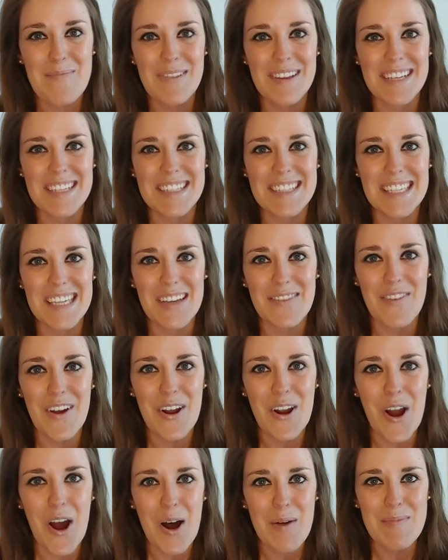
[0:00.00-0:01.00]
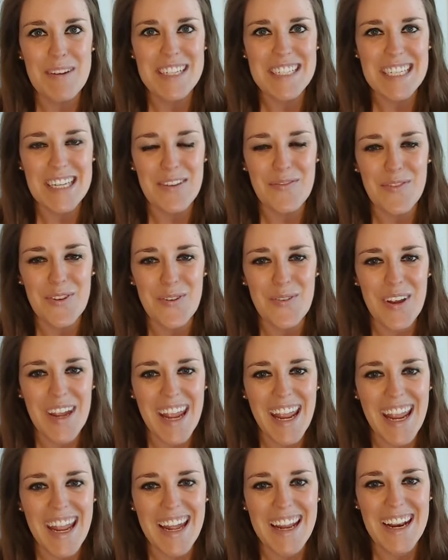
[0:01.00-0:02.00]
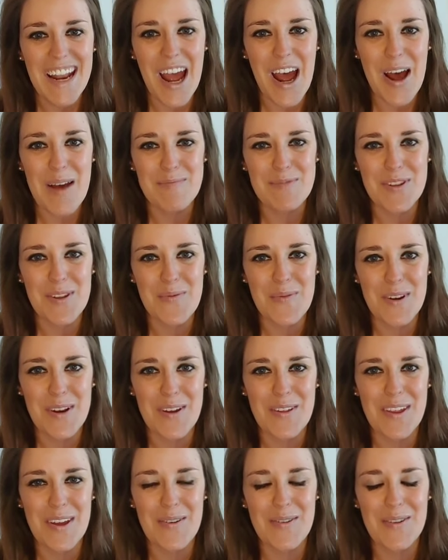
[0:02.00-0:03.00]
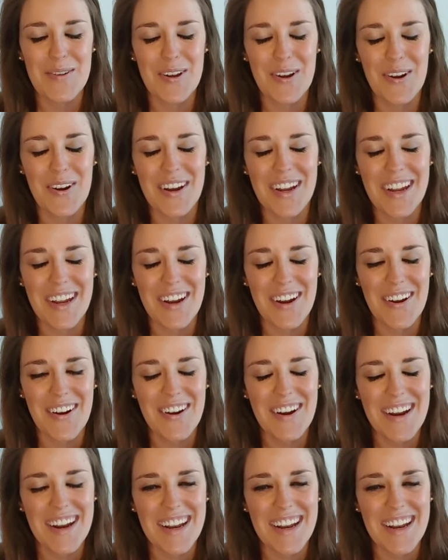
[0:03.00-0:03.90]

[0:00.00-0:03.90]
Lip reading: please leave a comment if you can, so that we know that you're here.